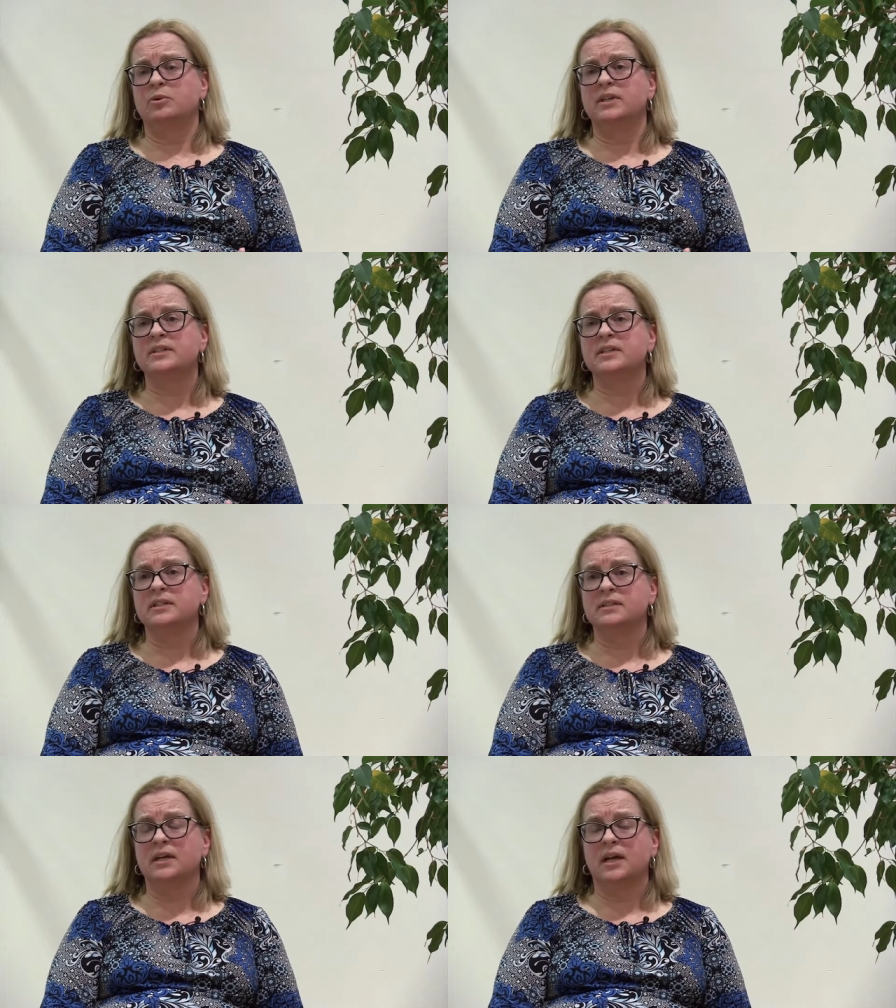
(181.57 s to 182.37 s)

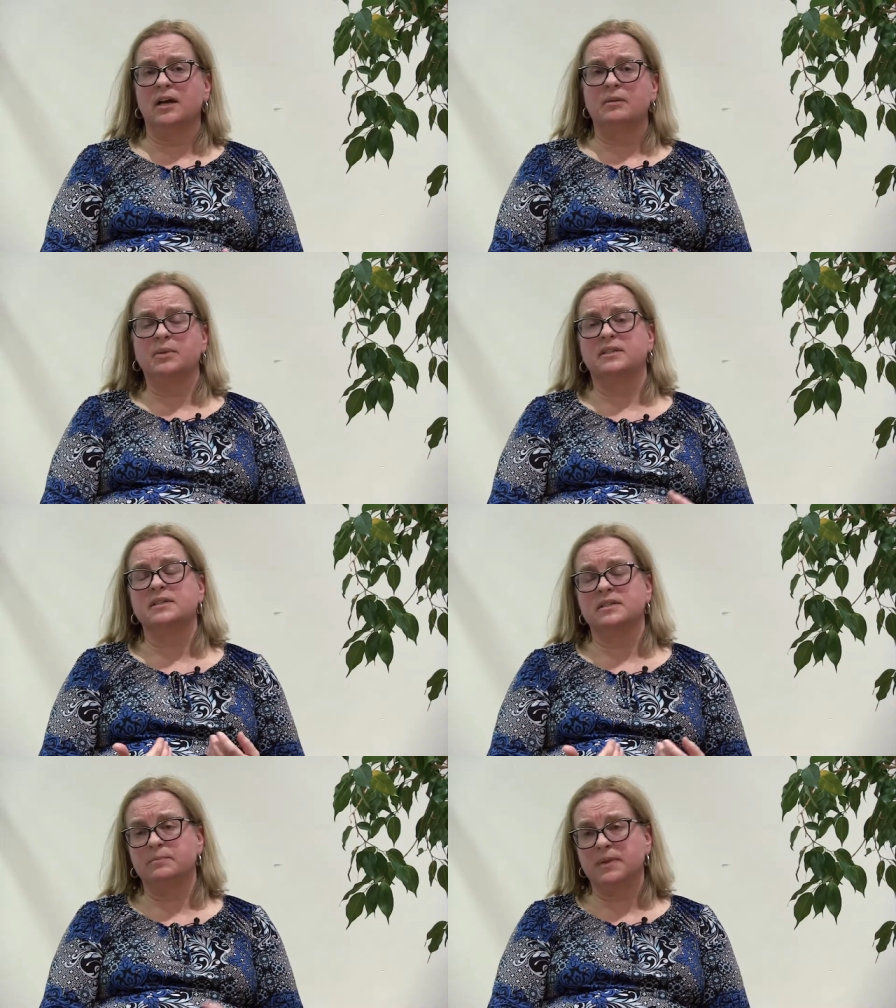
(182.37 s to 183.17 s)
political uh,
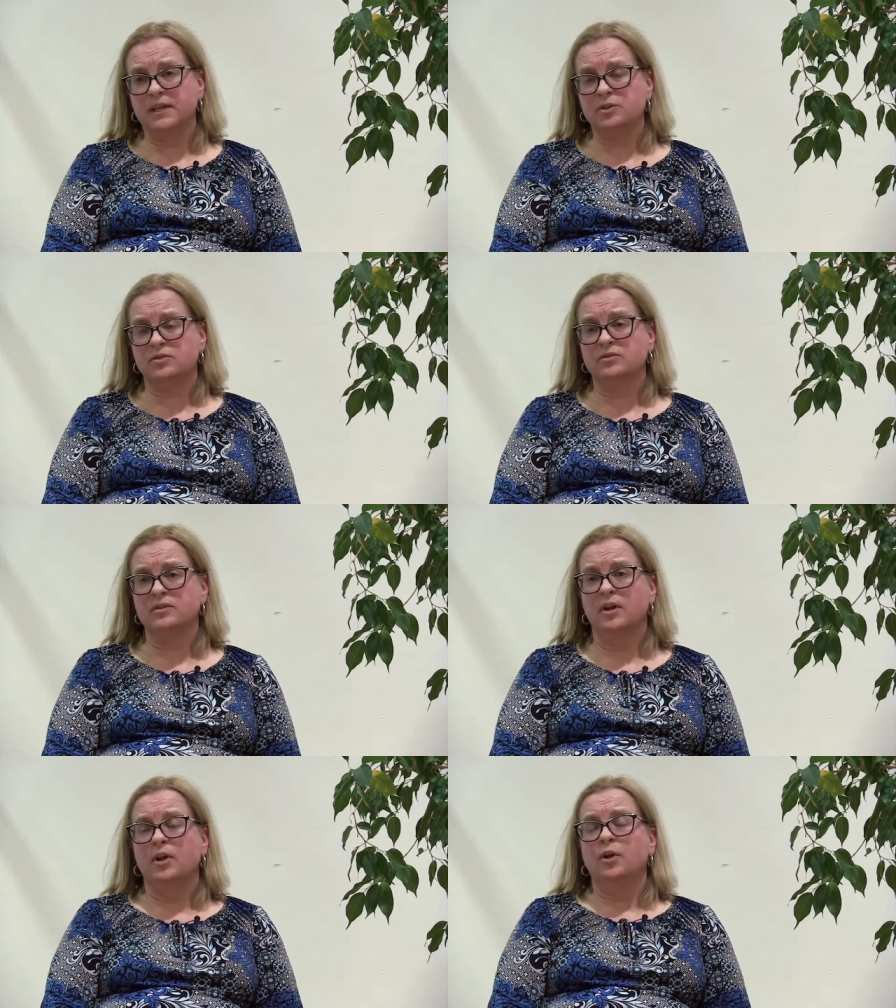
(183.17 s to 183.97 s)
participation